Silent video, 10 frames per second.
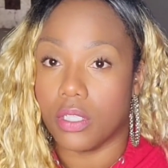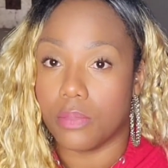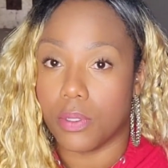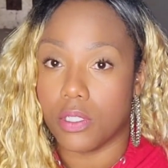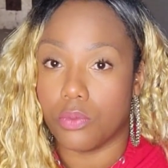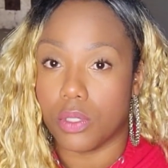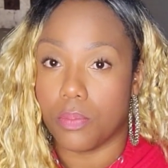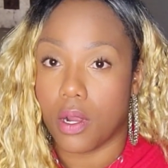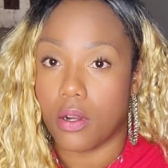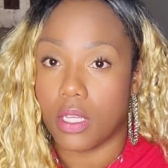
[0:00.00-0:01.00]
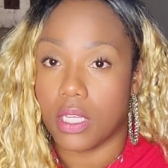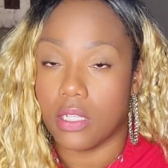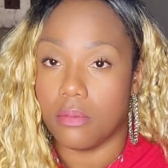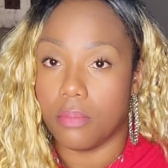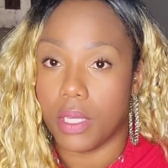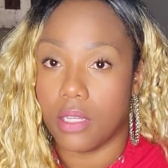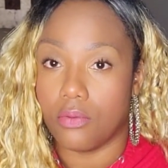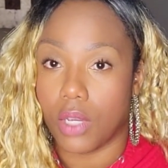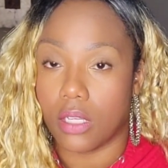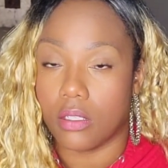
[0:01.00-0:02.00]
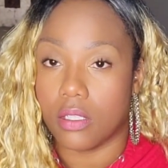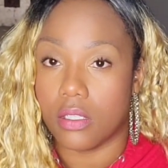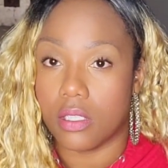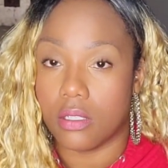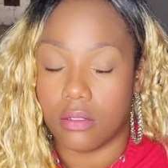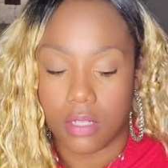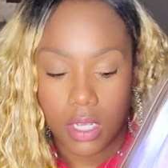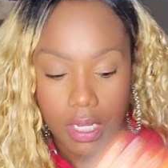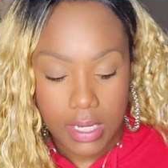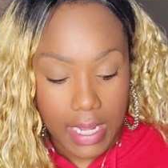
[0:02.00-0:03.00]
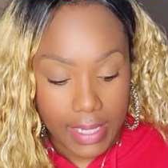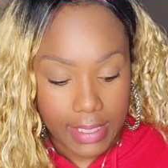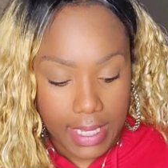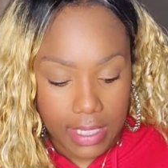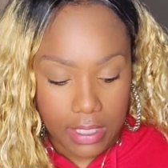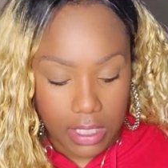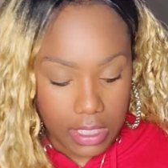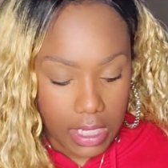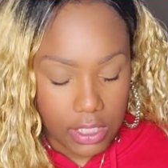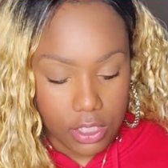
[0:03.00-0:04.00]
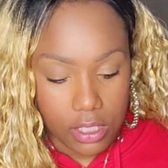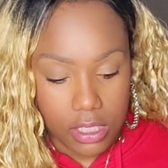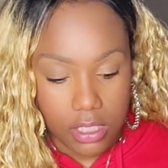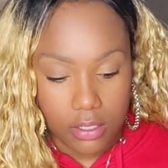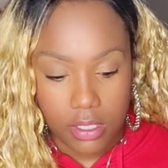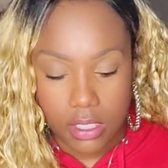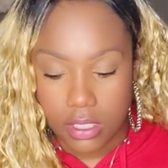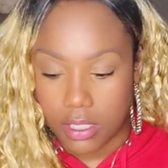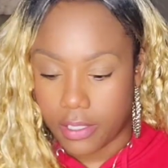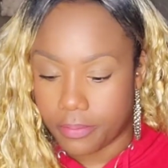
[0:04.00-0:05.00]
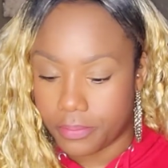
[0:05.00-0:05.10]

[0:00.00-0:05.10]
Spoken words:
This person was partying and being reckless and not taking the connection seriously.